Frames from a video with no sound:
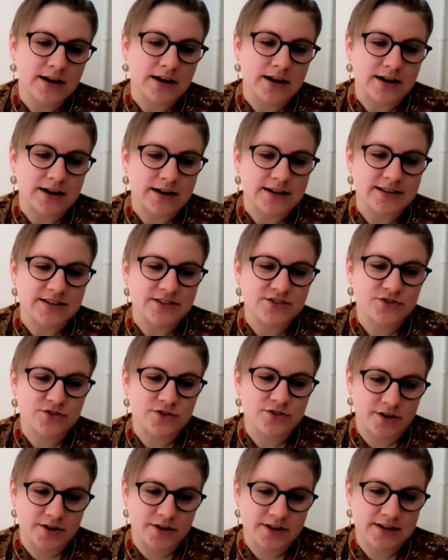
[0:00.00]
I
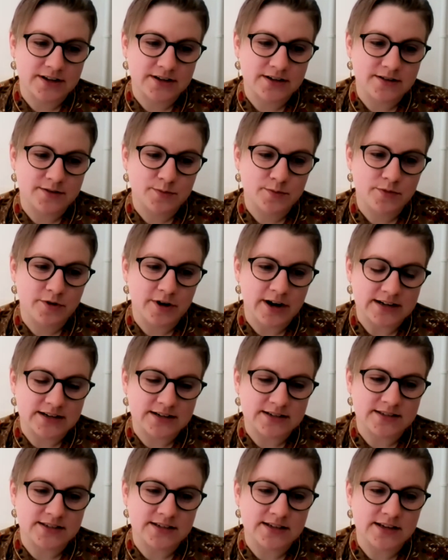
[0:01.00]
started
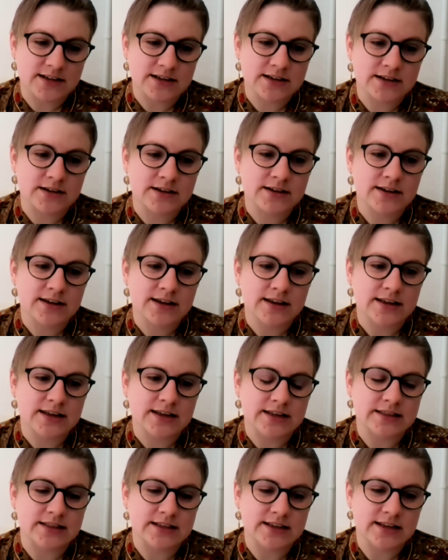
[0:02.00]
practicing
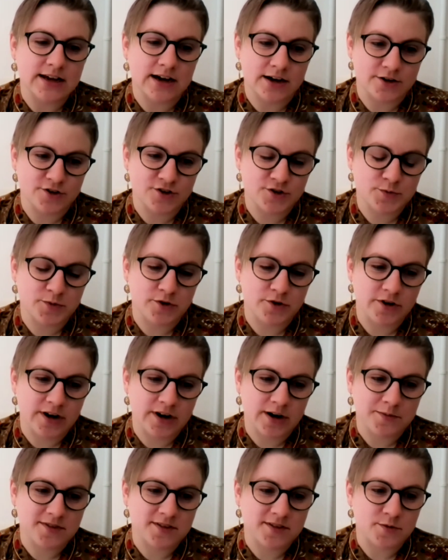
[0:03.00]
in the honors
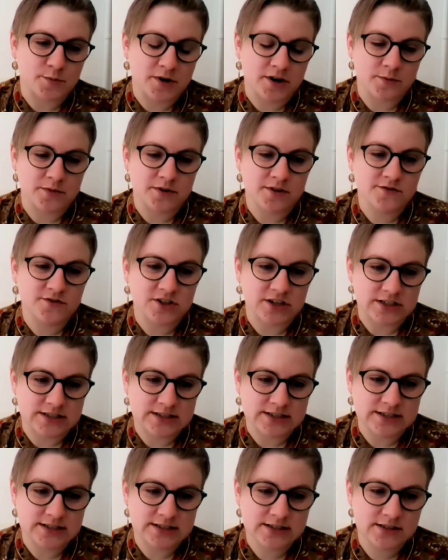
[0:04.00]
program of the Department of
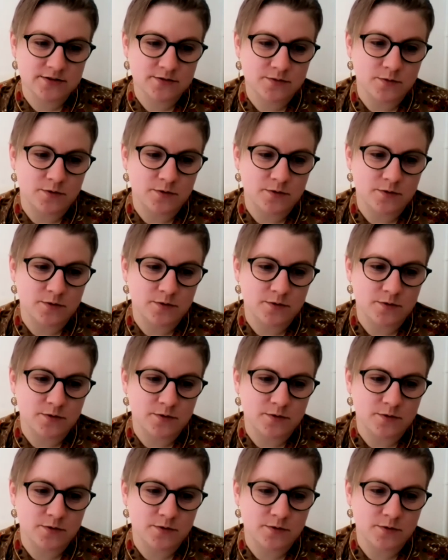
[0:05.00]
Justice,